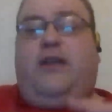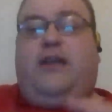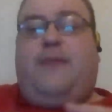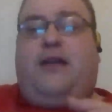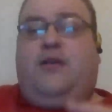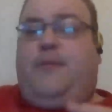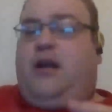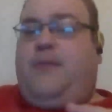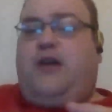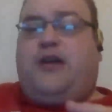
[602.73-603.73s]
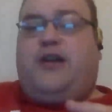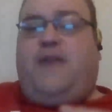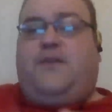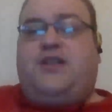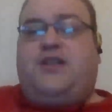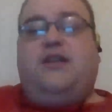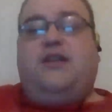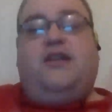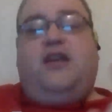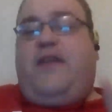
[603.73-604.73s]
the Mid-America Conference,
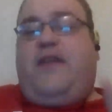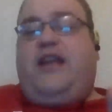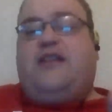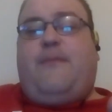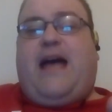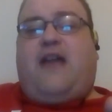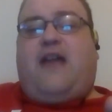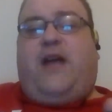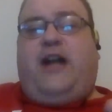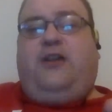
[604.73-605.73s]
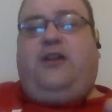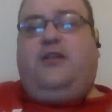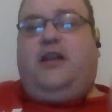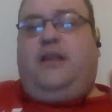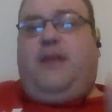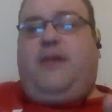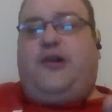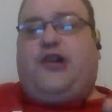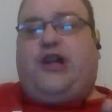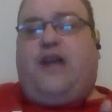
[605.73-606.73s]
if they get to the MAC final in the
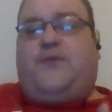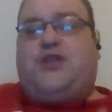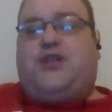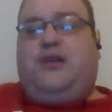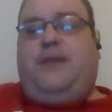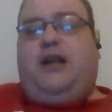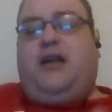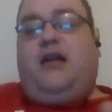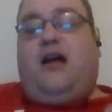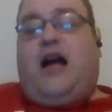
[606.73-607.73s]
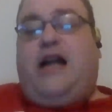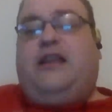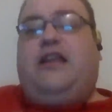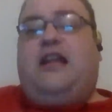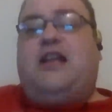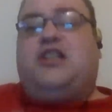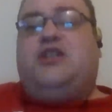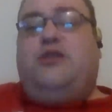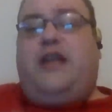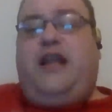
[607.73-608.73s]
Mid-America Conference tournament, I think they could
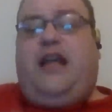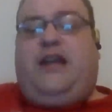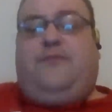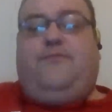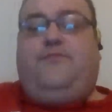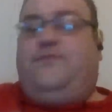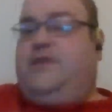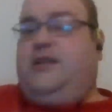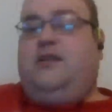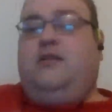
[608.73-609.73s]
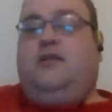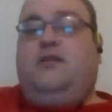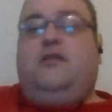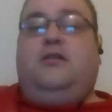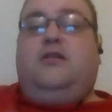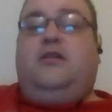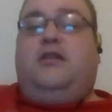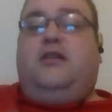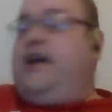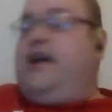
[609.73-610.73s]
still get in.
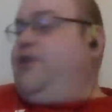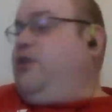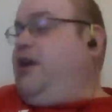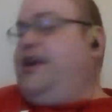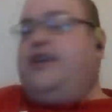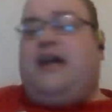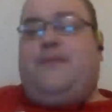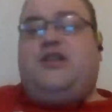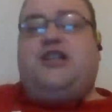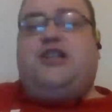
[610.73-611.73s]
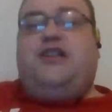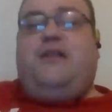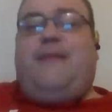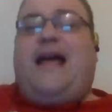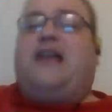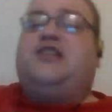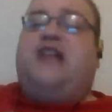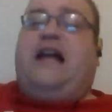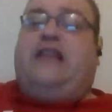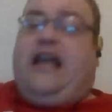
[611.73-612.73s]
Now, I know the quality competition in the MAC is
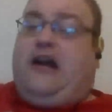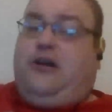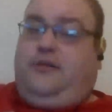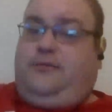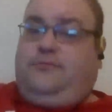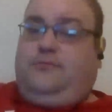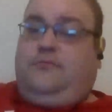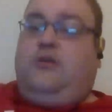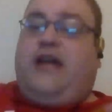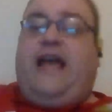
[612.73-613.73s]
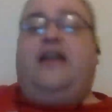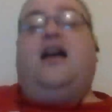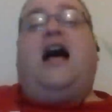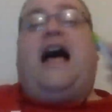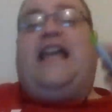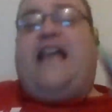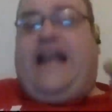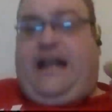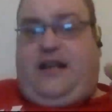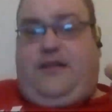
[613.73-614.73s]
not there. Okay? I
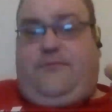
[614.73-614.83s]
get it.